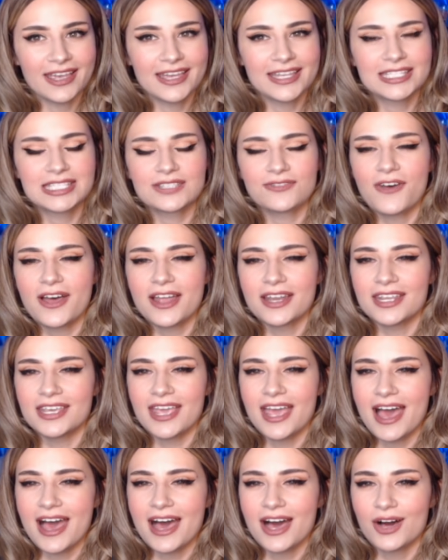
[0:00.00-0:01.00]
It's
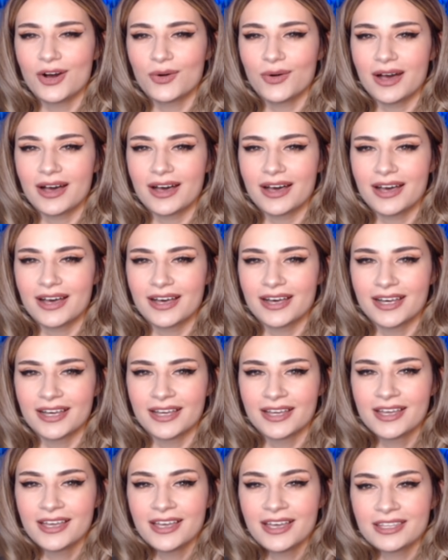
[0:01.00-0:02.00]
funny how
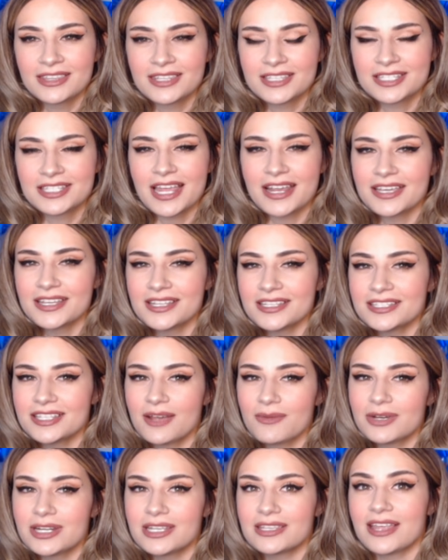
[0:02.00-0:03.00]
uh, the second
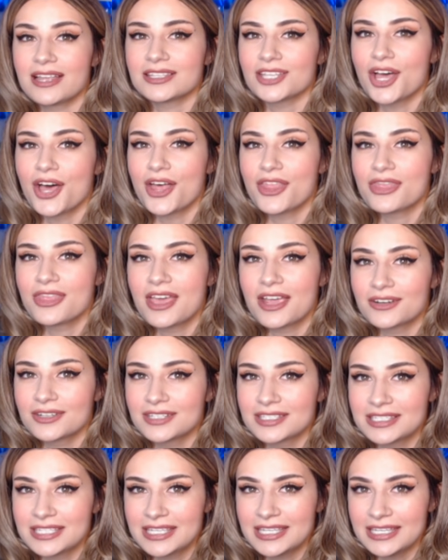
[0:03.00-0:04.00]
somebody that's on their
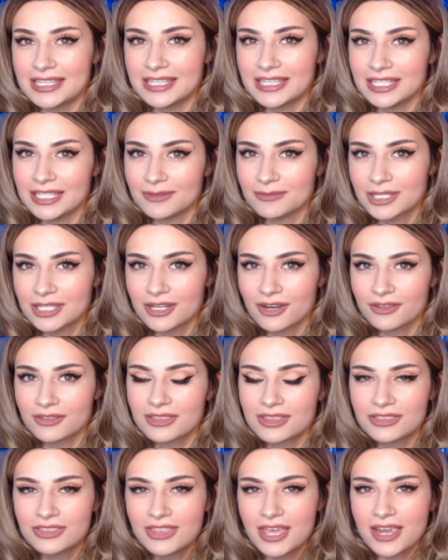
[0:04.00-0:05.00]
team, you know,
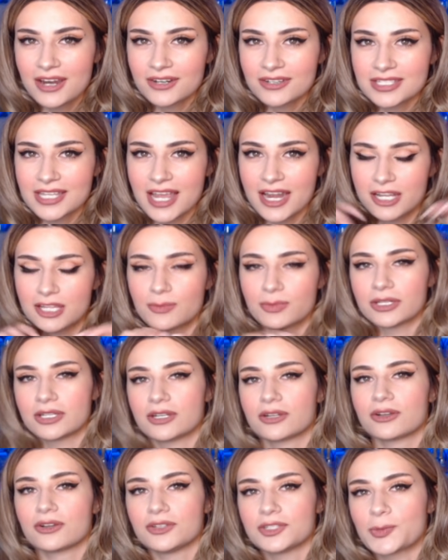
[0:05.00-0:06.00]
their side of the
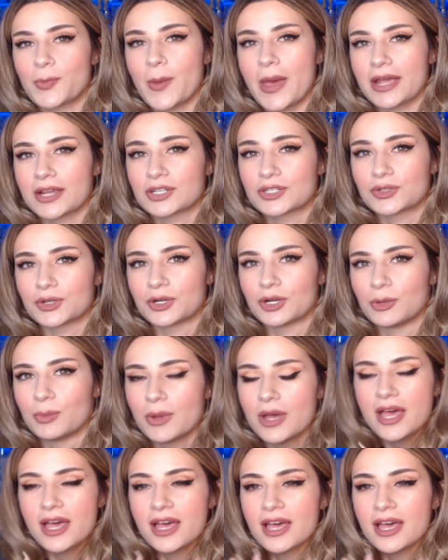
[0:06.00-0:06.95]
political spectrum,